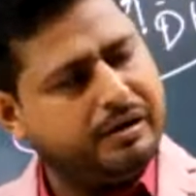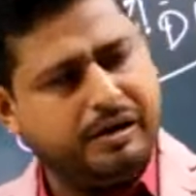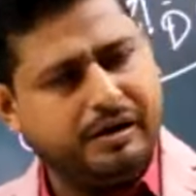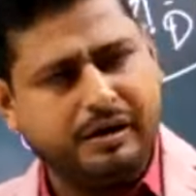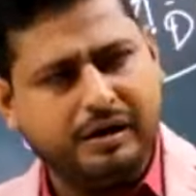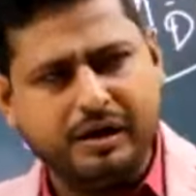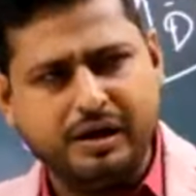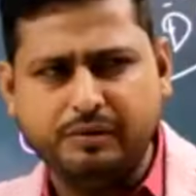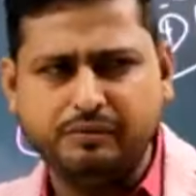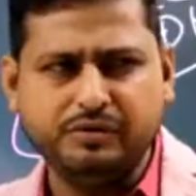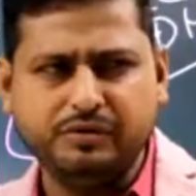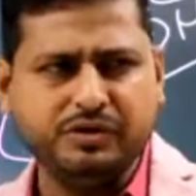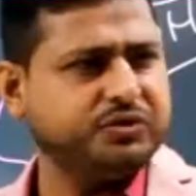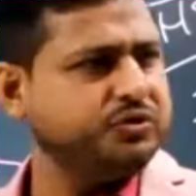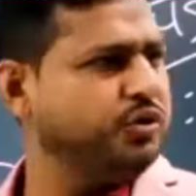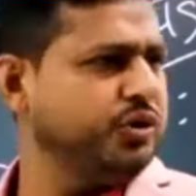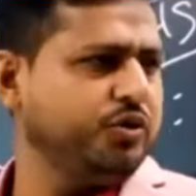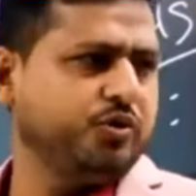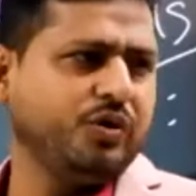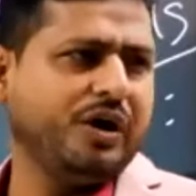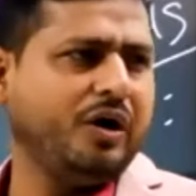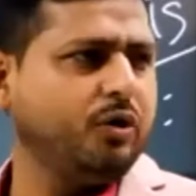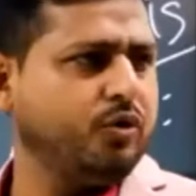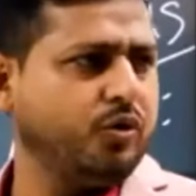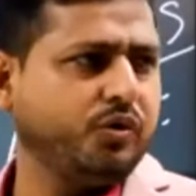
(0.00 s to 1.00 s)
I will show you
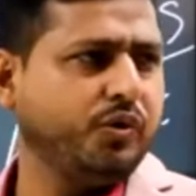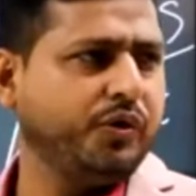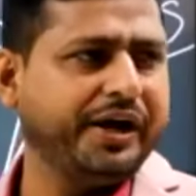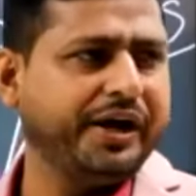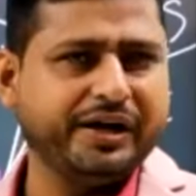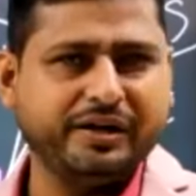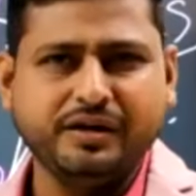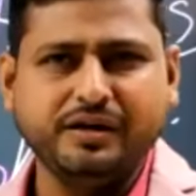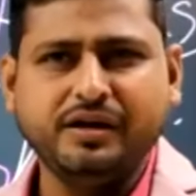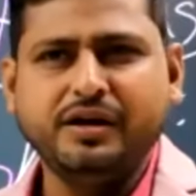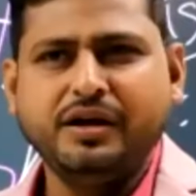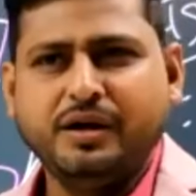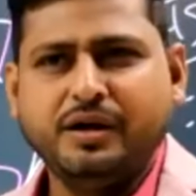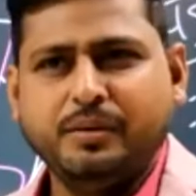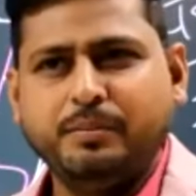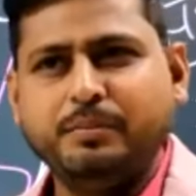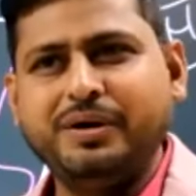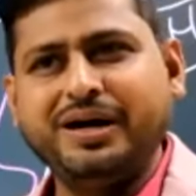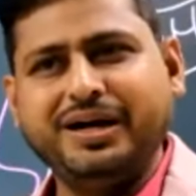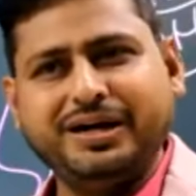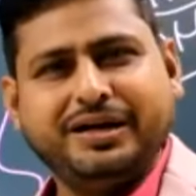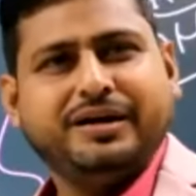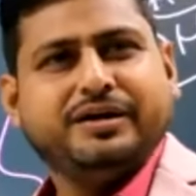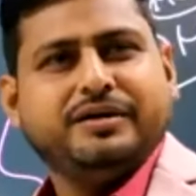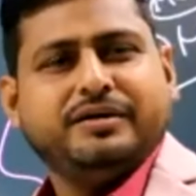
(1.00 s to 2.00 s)
how to do it.
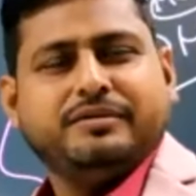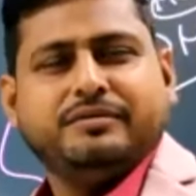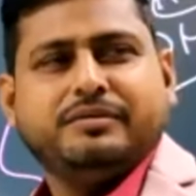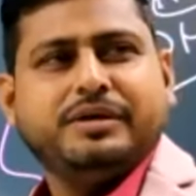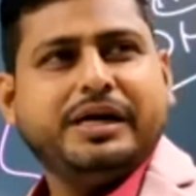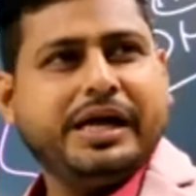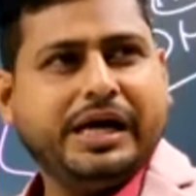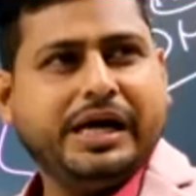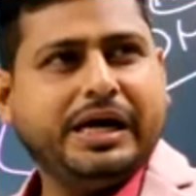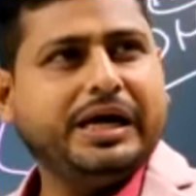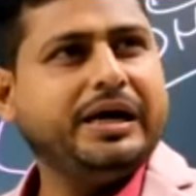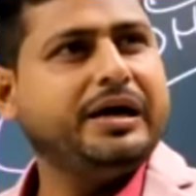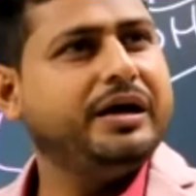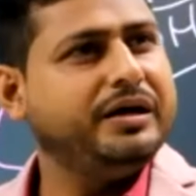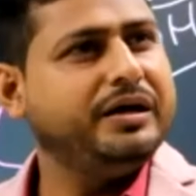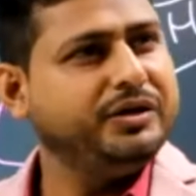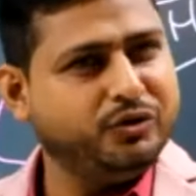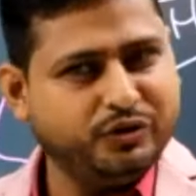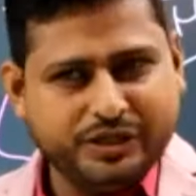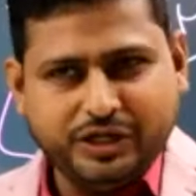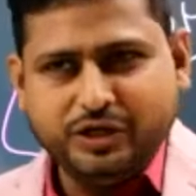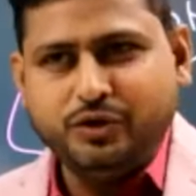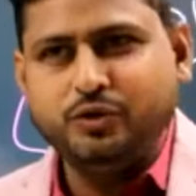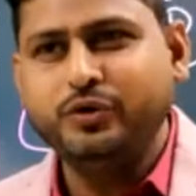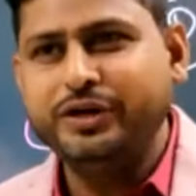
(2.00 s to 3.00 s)
But you
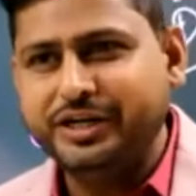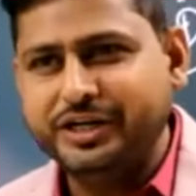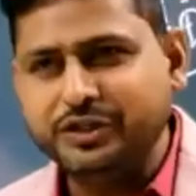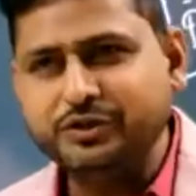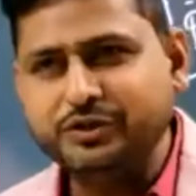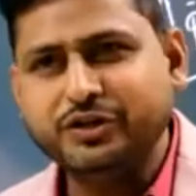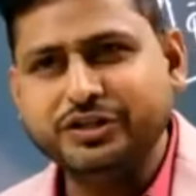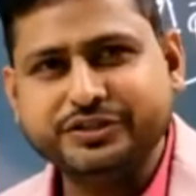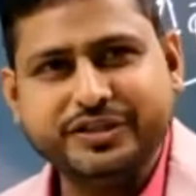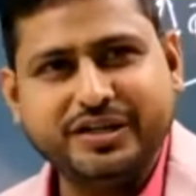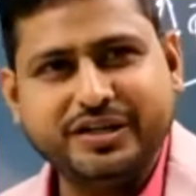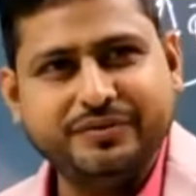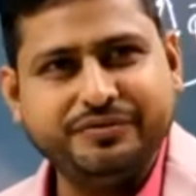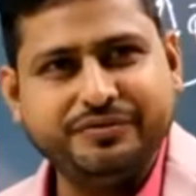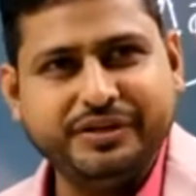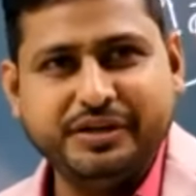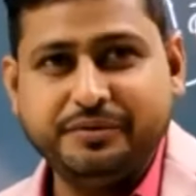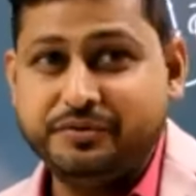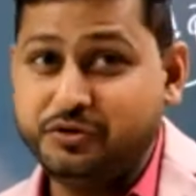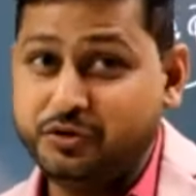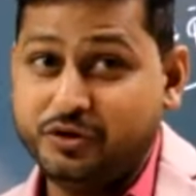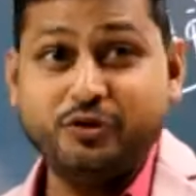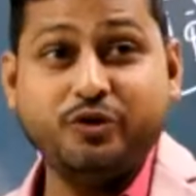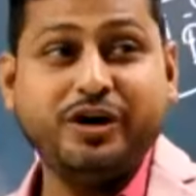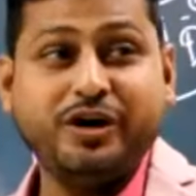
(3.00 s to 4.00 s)
can do it yourself. If you
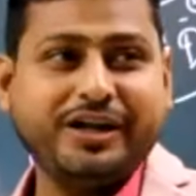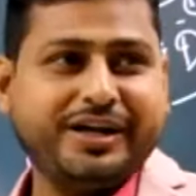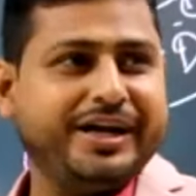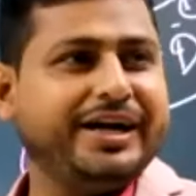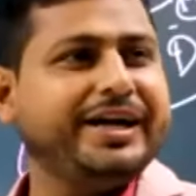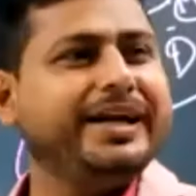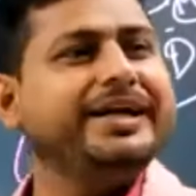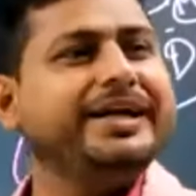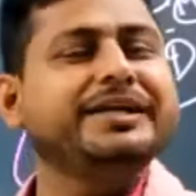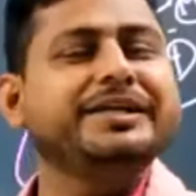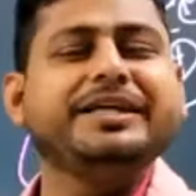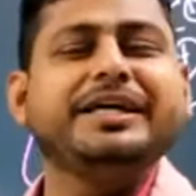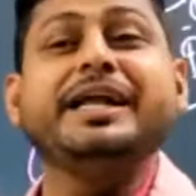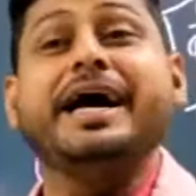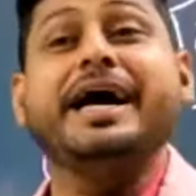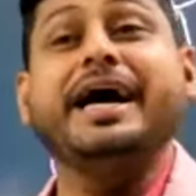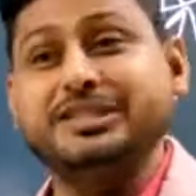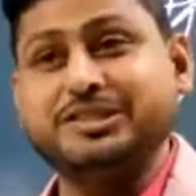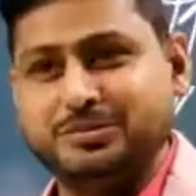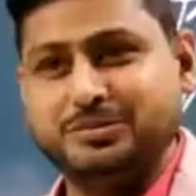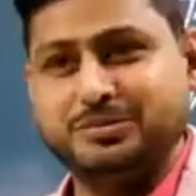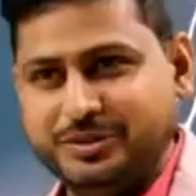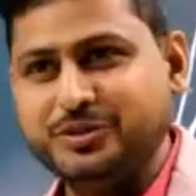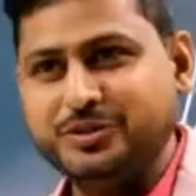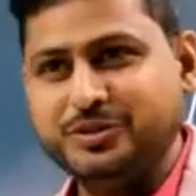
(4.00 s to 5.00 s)
are not getting it, then ask
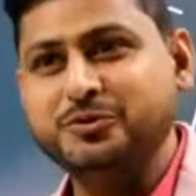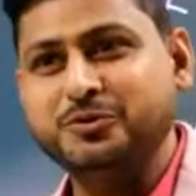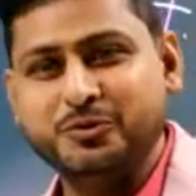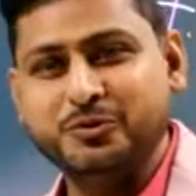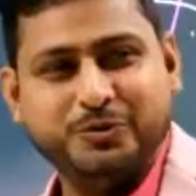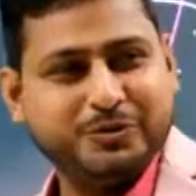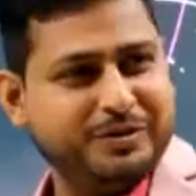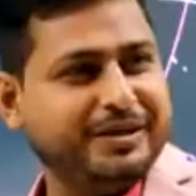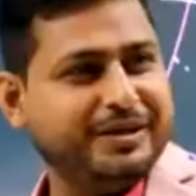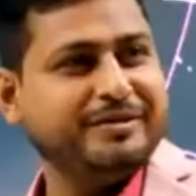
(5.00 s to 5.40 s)
me to do